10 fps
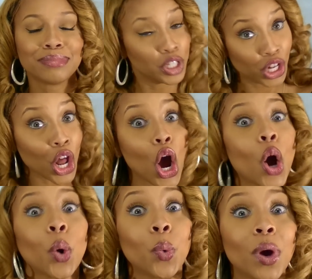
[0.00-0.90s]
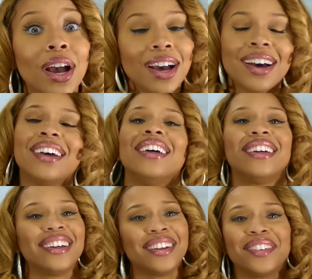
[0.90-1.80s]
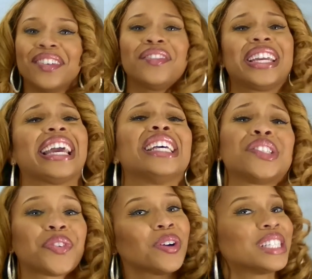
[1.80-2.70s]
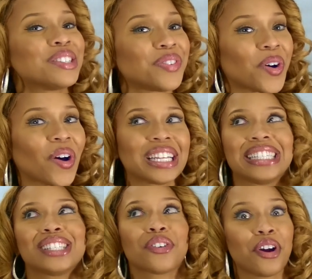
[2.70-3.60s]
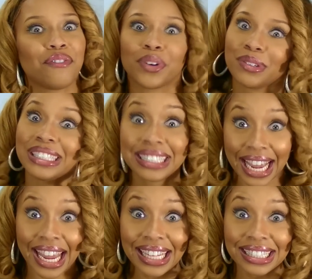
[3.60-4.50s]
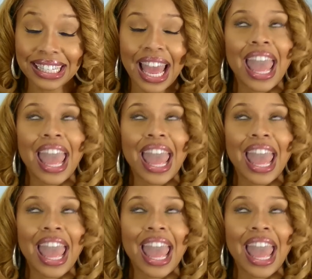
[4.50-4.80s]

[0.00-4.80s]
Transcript: no. Because first of all, this is our first date,